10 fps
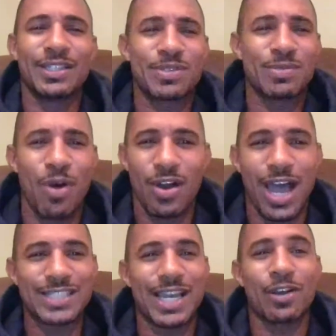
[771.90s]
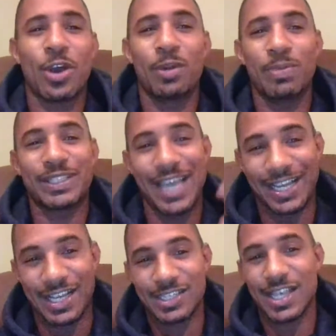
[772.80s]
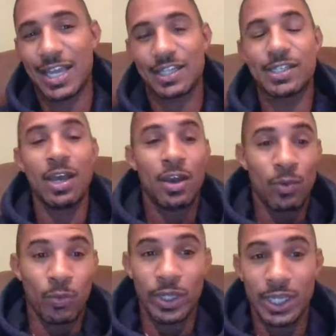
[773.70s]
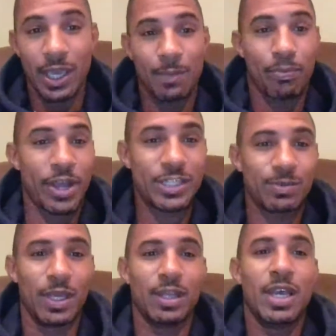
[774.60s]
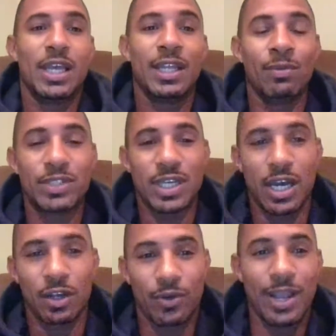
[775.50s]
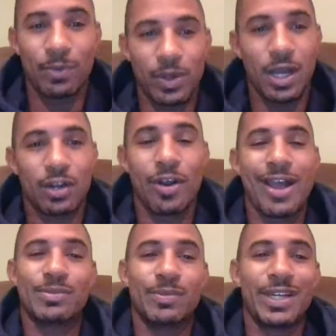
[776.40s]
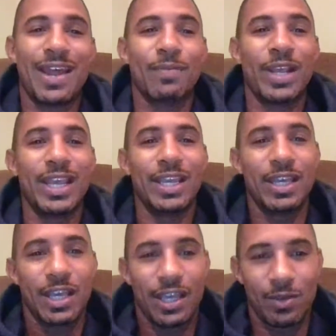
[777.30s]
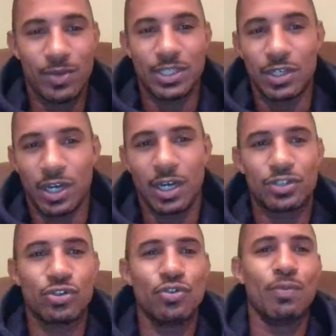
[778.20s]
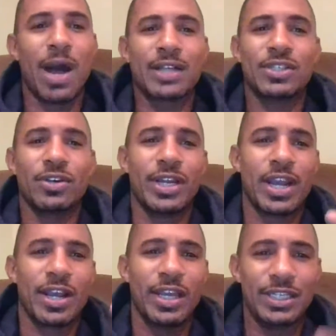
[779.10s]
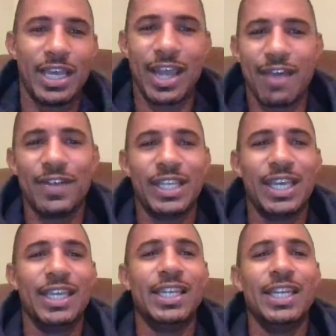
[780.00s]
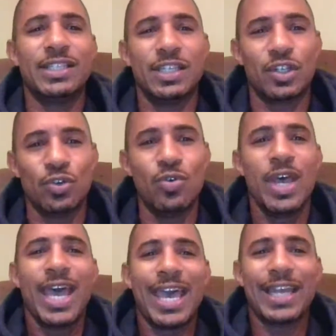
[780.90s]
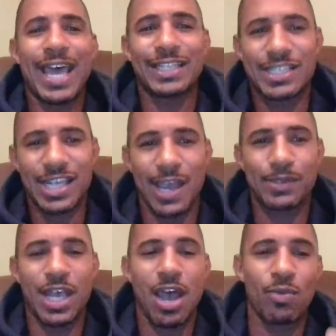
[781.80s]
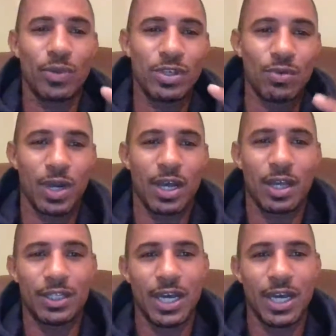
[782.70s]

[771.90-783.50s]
small guys that credit, but that Gonzalez really impressed me. He was a great craftsman in that ring. He was a true boxer in there. He did everything he needed to do. And at the same time, when you the